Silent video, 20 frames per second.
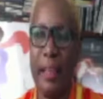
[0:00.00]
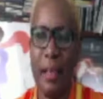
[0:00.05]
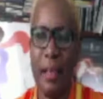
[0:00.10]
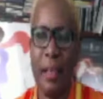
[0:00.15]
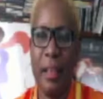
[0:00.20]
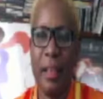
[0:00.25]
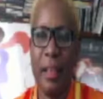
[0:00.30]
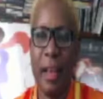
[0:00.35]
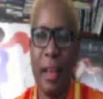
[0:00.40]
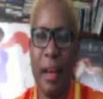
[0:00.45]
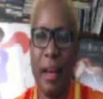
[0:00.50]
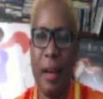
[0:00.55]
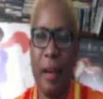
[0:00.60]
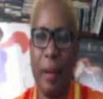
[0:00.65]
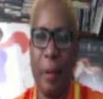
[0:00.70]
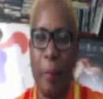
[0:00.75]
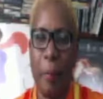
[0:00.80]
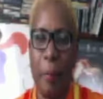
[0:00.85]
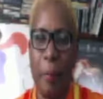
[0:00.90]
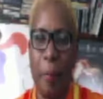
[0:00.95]
um,
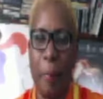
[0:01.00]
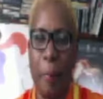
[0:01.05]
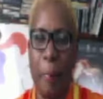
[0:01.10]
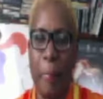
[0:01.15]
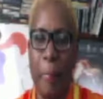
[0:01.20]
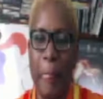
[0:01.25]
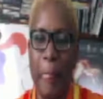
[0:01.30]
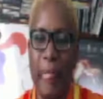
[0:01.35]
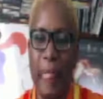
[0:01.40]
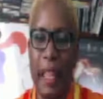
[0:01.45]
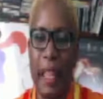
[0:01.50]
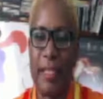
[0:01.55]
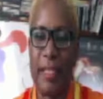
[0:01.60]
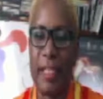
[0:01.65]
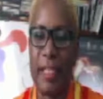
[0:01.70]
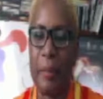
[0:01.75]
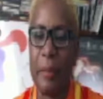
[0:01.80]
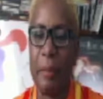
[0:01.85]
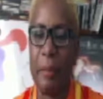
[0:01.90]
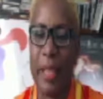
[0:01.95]
that's like the
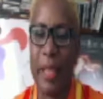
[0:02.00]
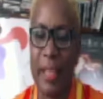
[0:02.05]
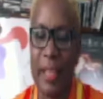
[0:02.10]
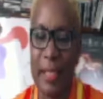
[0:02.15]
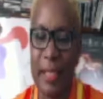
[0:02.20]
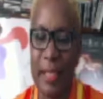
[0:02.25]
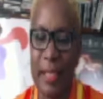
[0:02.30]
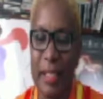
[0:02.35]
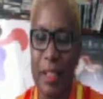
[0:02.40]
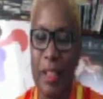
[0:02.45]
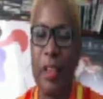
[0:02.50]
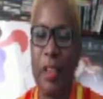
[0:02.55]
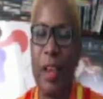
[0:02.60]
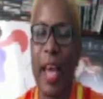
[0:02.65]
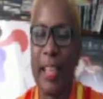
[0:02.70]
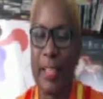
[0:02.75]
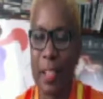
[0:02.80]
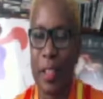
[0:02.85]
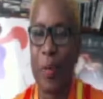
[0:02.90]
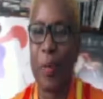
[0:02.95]
biggest. You asked the
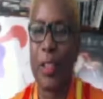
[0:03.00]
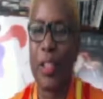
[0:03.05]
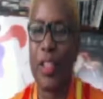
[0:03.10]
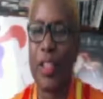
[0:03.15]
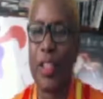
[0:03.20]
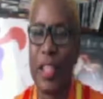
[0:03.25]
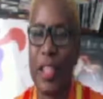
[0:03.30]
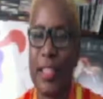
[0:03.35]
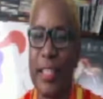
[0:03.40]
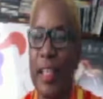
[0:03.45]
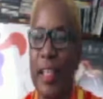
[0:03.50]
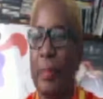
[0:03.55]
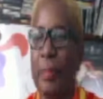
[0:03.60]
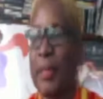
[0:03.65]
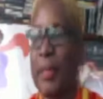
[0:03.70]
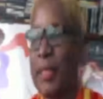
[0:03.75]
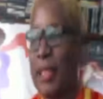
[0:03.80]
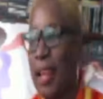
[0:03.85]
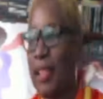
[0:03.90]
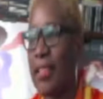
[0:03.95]
question just now.
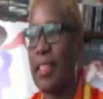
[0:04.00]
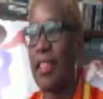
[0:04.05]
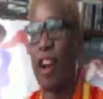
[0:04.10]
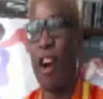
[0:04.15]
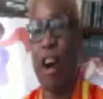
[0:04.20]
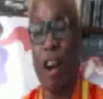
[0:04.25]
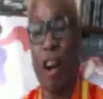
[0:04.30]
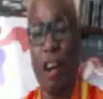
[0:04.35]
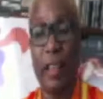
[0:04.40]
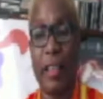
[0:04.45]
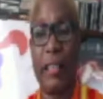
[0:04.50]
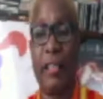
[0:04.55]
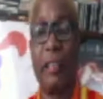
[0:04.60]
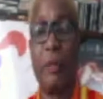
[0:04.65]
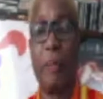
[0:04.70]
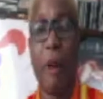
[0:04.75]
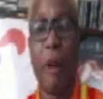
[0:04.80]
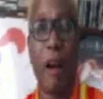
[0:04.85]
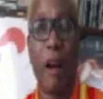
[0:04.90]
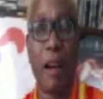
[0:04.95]
Besides the art in the
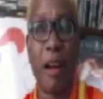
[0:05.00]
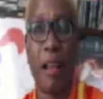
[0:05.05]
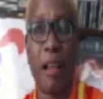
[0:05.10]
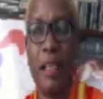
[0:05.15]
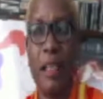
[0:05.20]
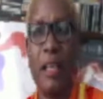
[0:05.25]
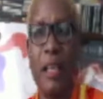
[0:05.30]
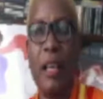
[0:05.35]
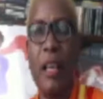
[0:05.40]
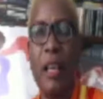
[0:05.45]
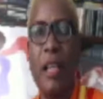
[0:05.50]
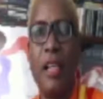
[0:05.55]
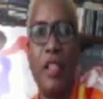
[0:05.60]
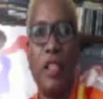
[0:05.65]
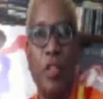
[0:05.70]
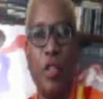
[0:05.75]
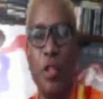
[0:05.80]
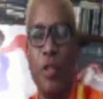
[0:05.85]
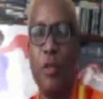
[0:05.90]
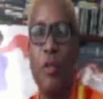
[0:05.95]
park, right?
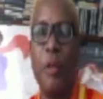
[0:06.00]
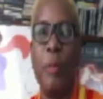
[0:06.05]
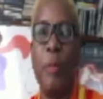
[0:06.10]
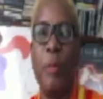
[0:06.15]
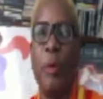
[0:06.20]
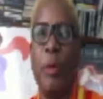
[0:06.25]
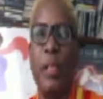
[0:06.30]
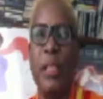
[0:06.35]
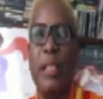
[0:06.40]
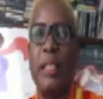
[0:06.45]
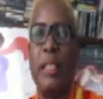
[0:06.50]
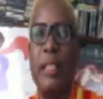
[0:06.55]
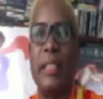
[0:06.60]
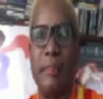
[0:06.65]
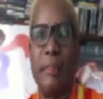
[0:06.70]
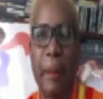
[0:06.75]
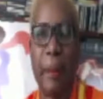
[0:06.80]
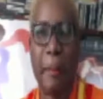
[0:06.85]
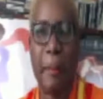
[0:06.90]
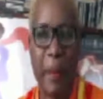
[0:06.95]
J'ouvert Morning is my
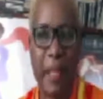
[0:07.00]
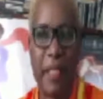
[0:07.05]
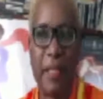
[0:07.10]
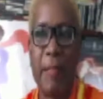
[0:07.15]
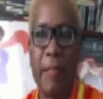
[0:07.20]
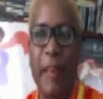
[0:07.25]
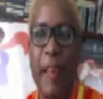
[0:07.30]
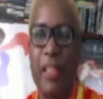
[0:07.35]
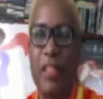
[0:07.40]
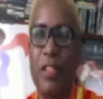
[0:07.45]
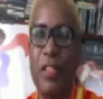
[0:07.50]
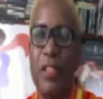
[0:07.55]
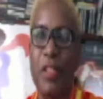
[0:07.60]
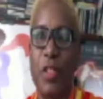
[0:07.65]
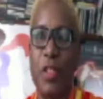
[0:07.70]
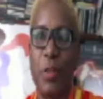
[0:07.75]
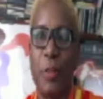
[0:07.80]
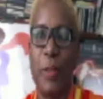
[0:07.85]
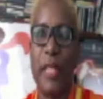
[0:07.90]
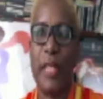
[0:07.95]
biggest fashion show
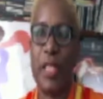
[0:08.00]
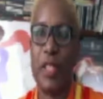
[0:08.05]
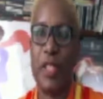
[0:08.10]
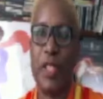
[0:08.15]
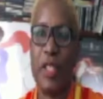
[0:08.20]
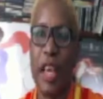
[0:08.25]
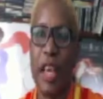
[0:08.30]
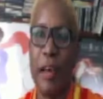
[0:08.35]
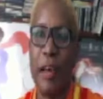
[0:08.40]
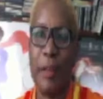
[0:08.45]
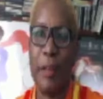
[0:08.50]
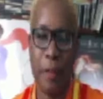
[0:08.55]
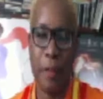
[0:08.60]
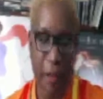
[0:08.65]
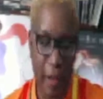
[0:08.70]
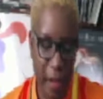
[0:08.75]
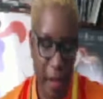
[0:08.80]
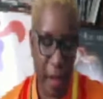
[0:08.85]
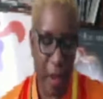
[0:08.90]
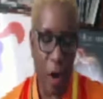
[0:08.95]
because you have
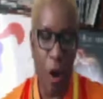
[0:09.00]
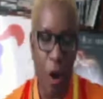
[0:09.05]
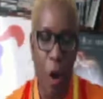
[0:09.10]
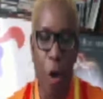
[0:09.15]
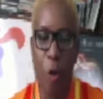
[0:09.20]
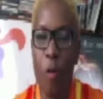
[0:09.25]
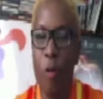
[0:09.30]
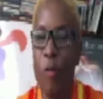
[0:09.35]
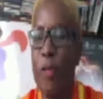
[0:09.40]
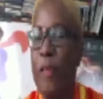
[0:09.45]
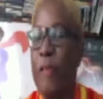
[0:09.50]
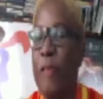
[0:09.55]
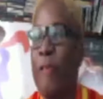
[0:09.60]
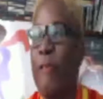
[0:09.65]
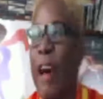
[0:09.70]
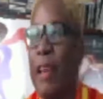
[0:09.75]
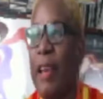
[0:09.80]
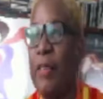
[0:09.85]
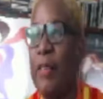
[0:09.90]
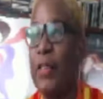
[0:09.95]
over
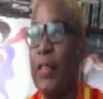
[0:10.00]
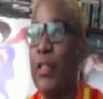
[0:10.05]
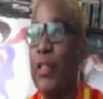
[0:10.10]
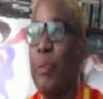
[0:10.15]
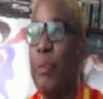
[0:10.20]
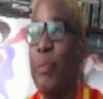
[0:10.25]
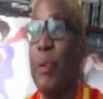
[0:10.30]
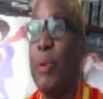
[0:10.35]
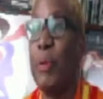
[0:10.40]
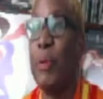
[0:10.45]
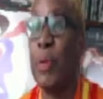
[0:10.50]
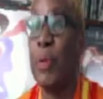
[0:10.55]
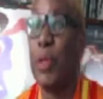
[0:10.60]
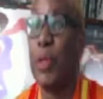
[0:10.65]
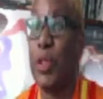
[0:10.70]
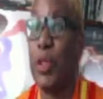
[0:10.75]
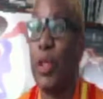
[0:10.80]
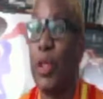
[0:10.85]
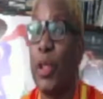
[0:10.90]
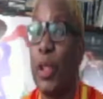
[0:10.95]
500 people with your
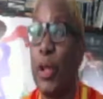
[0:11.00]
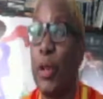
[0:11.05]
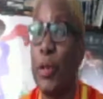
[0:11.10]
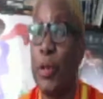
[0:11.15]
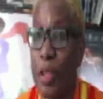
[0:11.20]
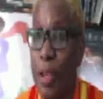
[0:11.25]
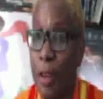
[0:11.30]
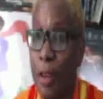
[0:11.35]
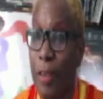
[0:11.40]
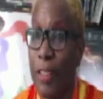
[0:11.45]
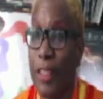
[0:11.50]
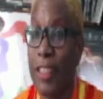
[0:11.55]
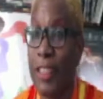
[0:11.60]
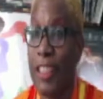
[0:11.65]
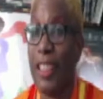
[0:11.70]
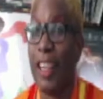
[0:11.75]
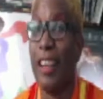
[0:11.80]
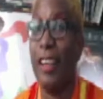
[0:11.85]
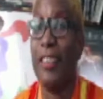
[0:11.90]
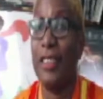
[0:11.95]
clothes on
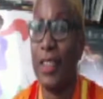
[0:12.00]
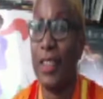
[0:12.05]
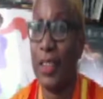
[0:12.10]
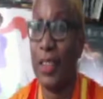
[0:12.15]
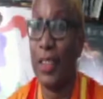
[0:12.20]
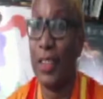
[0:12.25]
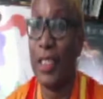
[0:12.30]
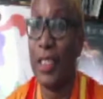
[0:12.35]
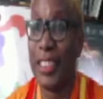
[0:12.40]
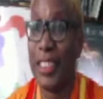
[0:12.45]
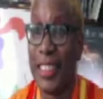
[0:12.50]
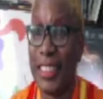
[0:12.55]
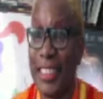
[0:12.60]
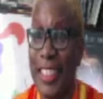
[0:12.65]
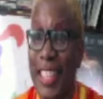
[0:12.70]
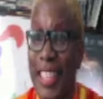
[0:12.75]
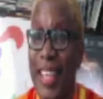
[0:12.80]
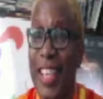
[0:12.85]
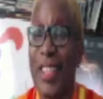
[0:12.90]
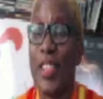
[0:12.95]
on the street.
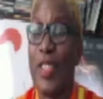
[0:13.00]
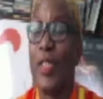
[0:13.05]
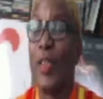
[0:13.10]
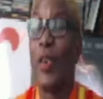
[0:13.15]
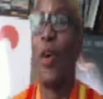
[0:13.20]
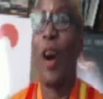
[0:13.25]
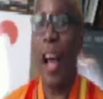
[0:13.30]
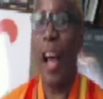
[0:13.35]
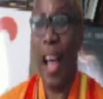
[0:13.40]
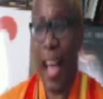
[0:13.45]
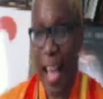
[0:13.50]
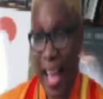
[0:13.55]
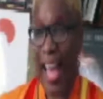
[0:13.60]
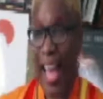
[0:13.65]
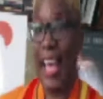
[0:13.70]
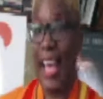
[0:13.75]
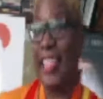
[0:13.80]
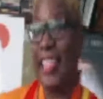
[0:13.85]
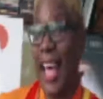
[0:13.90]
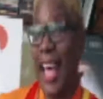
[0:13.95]
So
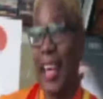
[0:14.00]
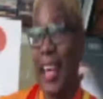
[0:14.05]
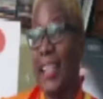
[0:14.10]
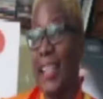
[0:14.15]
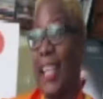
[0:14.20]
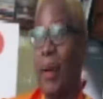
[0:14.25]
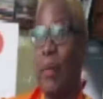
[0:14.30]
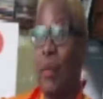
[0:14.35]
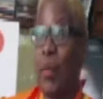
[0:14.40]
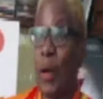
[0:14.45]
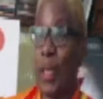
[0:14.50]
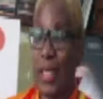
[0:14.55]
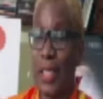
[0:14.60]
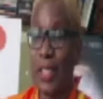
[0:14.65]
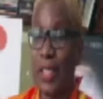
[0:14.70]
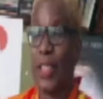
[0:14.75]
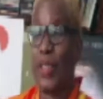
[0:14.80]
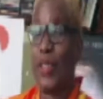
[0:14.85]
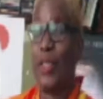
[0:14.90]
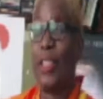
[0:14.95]
exactly, I'm walking the
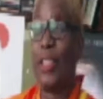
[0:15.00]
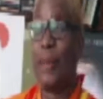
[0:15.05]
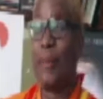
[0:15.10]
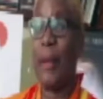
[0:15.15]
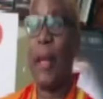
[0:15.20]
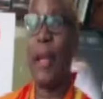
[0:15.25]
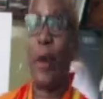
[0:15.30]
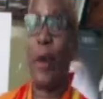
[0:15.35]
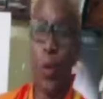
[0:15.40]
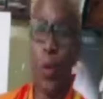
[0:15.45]
street. I'm like, oh my